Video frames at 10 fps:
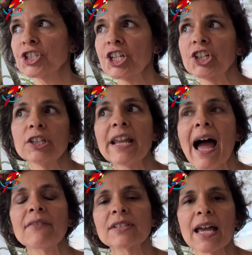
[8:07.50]
could
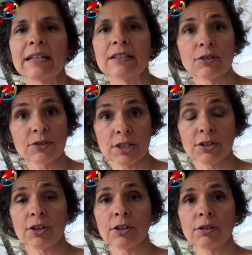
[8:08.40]
have 10 years in
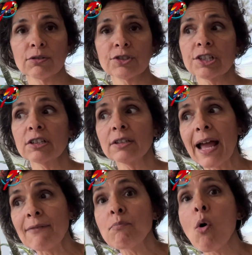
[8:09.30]
her. She could
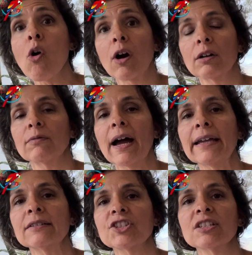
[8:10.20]
have more,
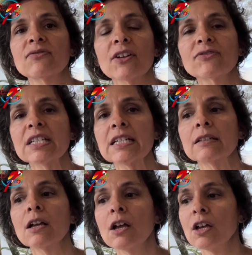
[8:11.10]
right? She's
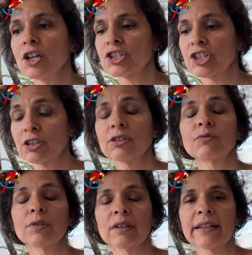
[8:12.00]
15. She
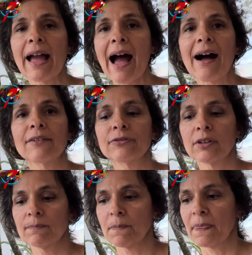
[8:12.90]
could really have
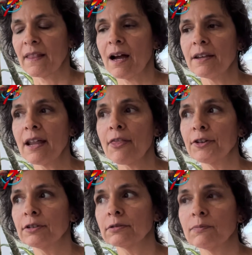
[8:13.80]

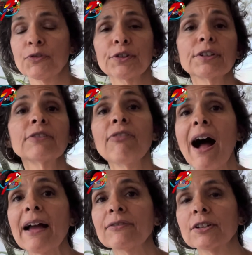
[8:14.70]
another
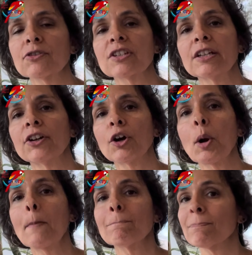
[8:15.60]
35 years in her.
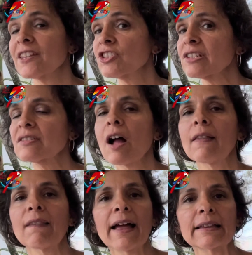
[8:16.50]
It's just
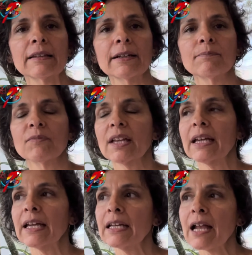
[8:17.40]
not likely.
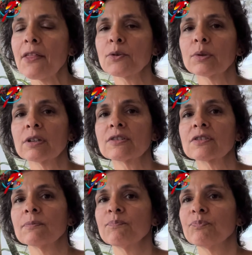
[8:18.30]
In other
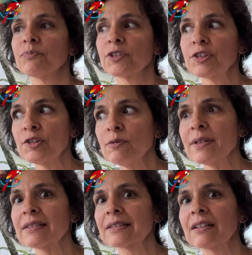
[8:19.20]
words,
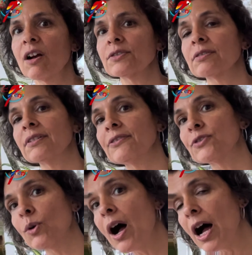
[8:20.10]
humans can also live
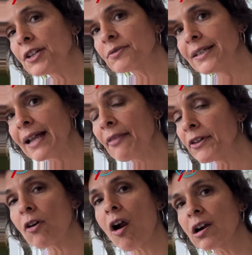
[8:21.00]
to 100, and
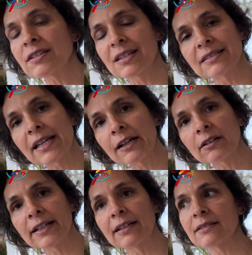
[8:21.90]
there are
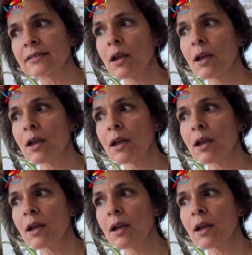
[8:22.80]
centenarians